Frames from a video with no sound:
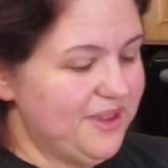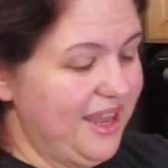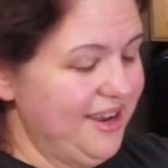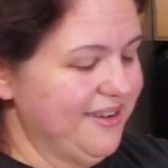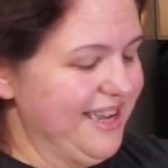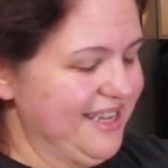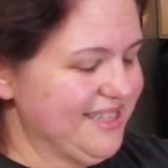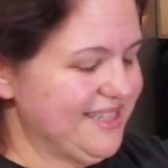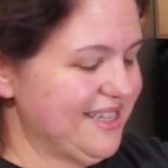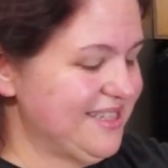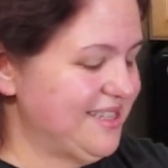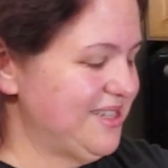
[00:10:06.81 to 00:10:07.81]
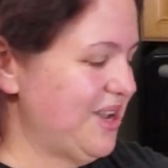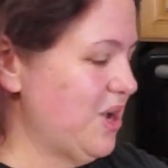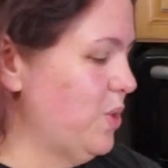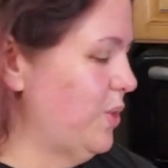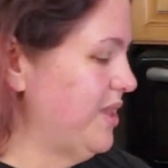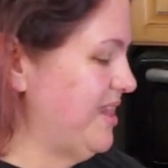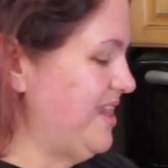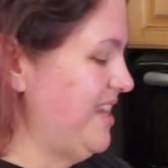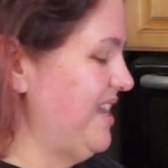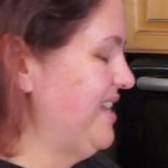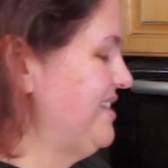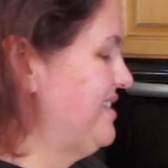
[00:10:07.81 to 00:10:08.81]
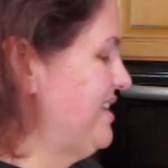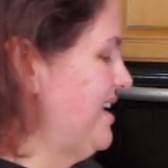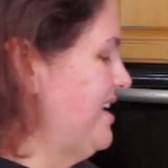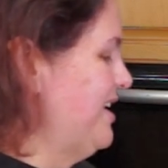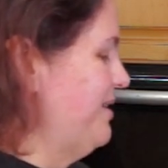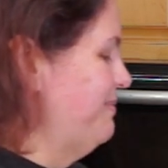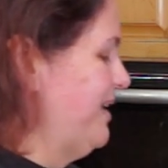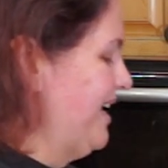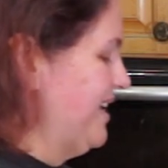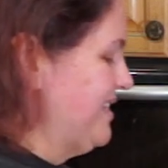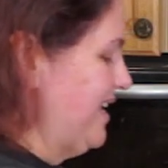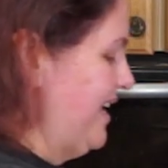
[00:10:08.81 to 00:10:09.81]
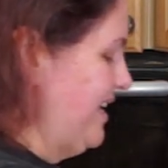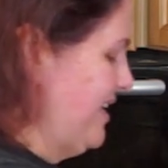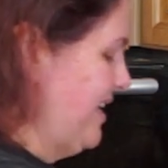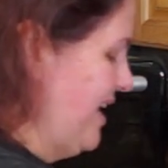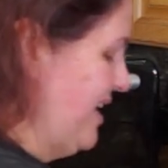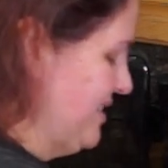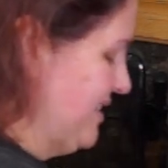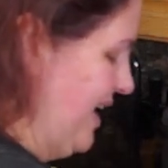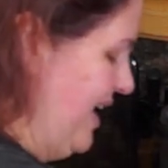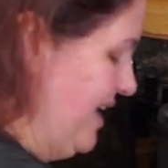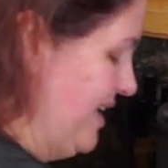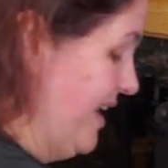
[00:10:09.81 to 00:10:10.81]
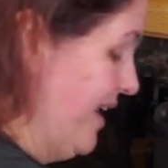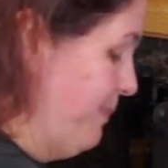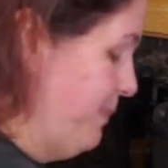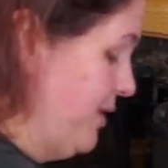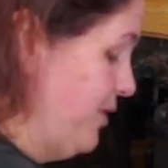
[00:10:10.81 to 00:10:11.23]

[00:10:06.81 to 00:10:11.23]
Anyways, so this, like I said, it takes a cup.